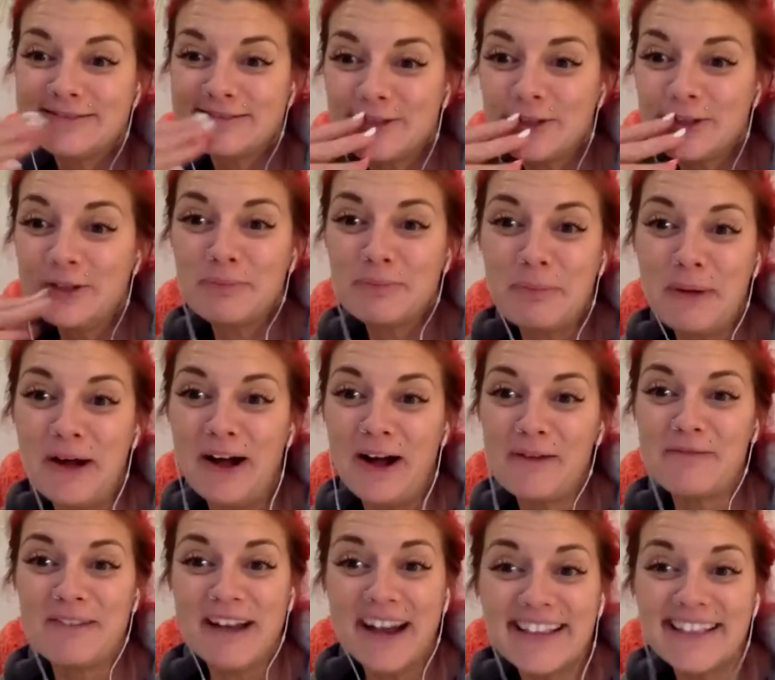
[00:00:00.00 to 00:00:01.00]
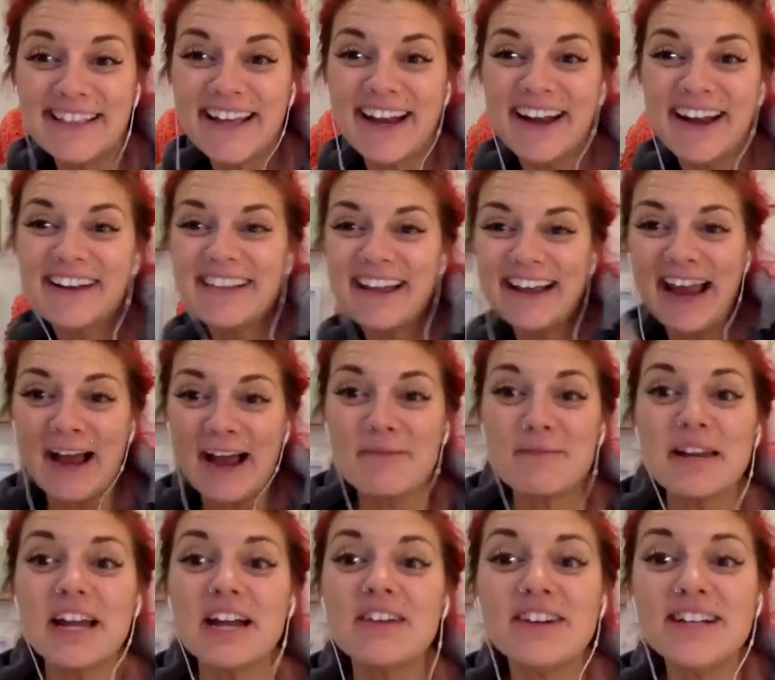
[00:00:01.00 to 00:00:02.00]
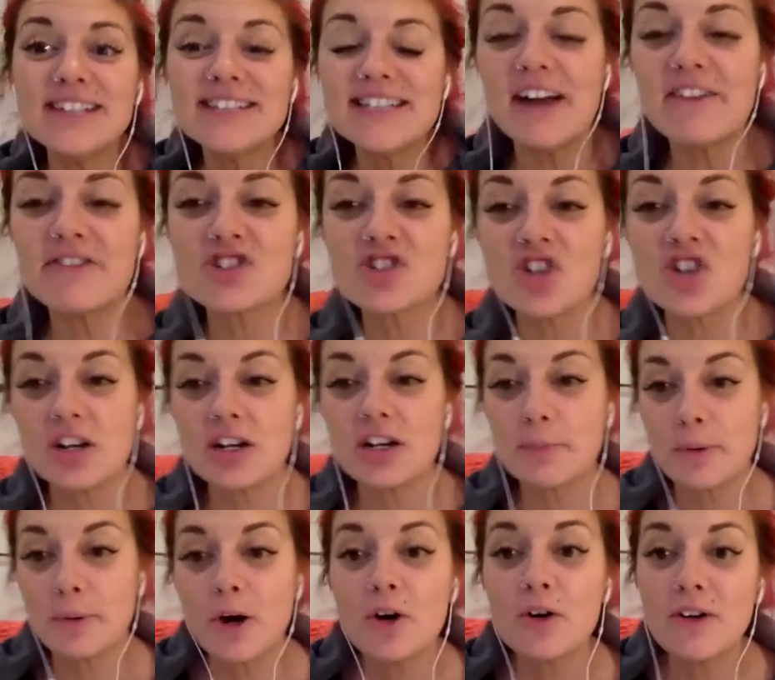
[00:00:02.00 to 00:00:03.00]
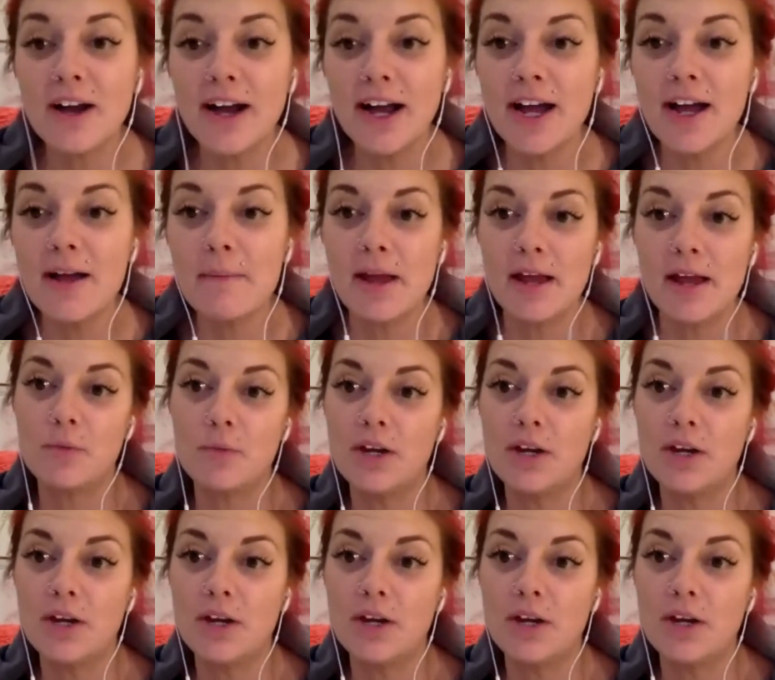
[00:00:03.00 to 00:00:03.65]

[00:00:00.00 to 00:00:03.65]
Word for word: truth bomb right there. Like, how many of us have started a program and